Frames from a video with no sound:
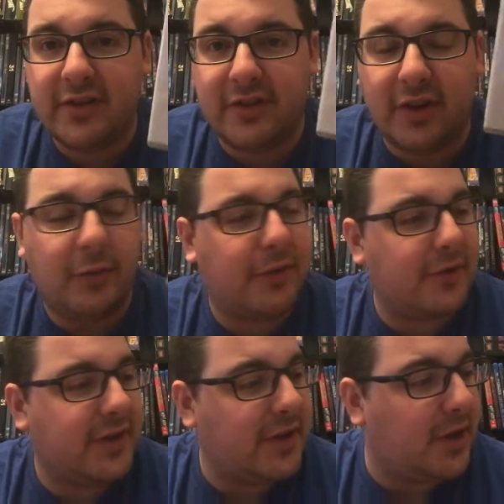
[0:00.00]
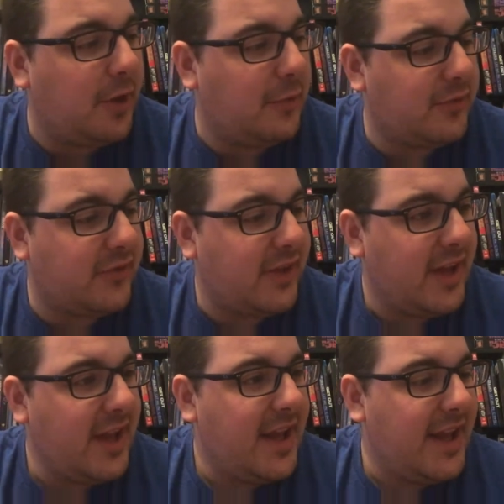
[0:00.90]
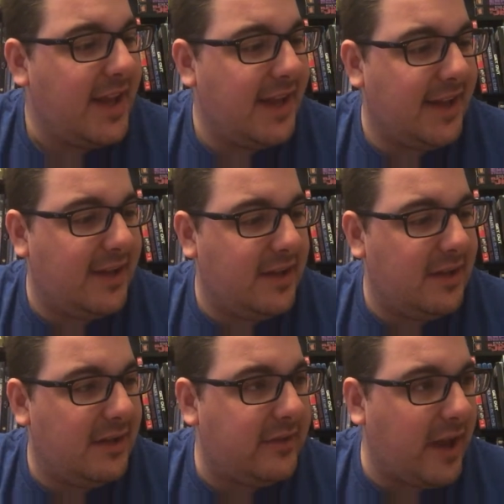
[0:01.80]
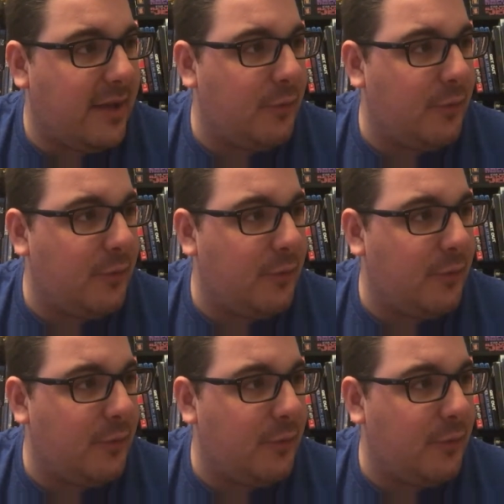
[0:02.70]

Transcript: So 13 Ghosts is a